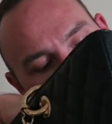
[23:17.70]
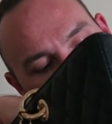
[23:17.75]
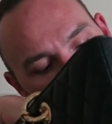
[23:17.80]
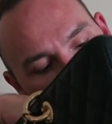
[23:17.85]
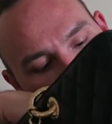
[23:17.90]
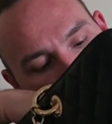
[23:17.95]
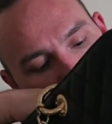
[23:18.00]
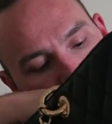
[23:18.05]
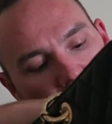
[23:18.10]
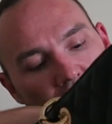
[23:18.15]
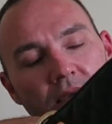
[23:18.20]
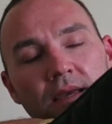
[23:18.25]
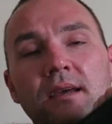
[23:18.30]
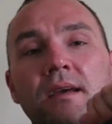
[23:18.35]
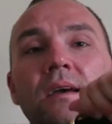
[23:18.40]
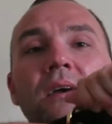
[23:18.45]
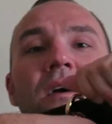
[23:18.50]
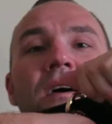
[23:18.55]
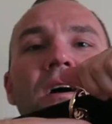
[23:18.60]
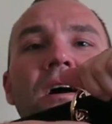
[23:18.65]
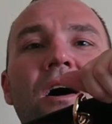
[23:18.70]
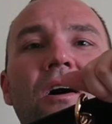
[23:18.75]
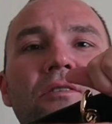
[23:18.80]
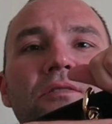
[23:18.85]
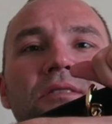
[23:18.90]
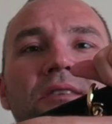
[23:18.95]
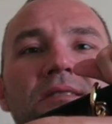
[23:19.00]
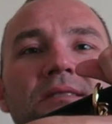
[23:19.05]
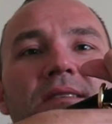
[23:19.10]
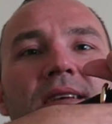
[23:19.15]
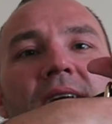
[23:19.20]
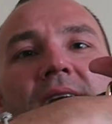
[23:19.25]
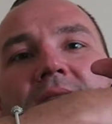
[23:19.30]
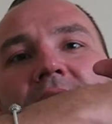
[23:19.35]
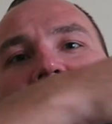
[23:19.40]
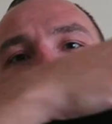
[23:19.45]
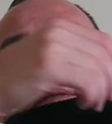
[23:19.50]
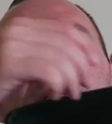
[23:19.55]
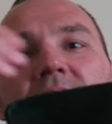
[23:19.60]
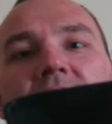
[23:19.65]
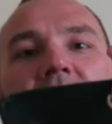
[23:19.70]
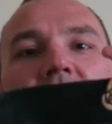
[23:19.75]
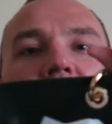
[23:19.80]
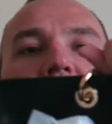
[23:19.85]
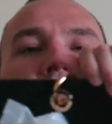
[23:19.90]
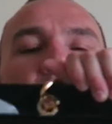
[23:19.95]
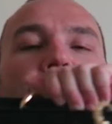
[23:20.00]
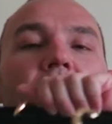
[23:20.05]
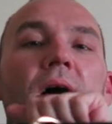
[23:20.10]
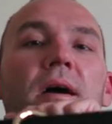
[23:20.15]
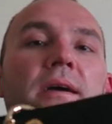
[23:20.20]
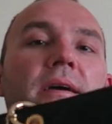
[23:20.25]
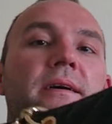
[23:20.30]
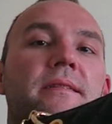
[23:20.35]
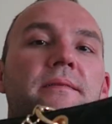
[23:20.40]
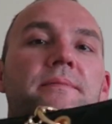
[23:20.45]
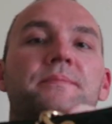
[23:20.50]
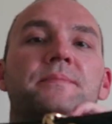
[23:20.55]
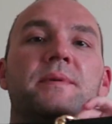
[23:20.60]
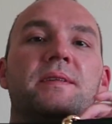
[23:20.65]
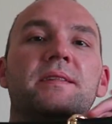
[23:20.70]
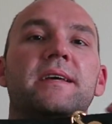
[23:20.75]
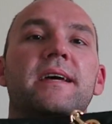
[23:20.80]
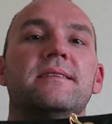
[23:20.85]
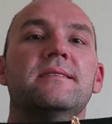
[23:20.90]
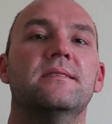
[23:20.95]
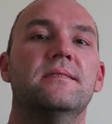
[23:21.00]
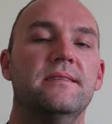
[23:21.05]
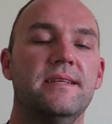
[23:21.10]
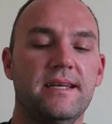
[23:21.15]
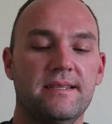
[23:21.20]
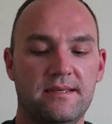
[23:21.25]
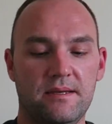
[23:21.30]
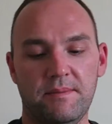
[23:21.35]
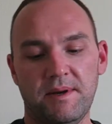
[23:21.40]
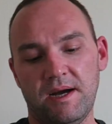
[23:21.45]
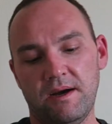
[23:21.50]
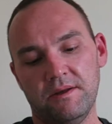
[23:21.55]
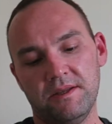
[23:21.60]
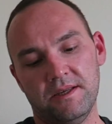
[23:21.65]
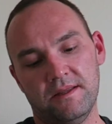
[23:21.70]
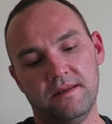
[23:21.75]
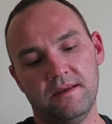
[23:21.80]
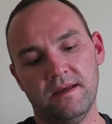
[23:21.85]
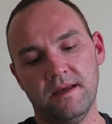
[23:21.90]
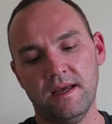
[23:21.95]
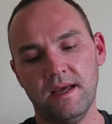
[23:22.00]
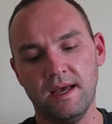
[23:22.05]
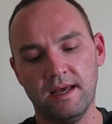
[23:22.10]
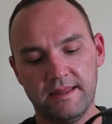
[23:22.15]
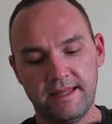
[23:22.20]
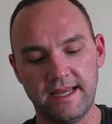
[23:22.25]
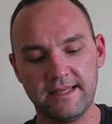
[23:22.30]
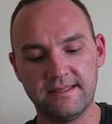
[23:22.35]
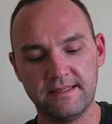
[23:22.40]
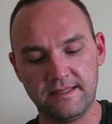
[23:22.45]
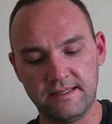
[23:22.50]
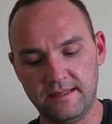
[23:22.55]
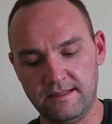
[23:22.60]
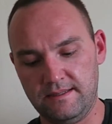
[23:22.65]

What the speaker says: and on this side there is the zipper pocket, and that's about it. That's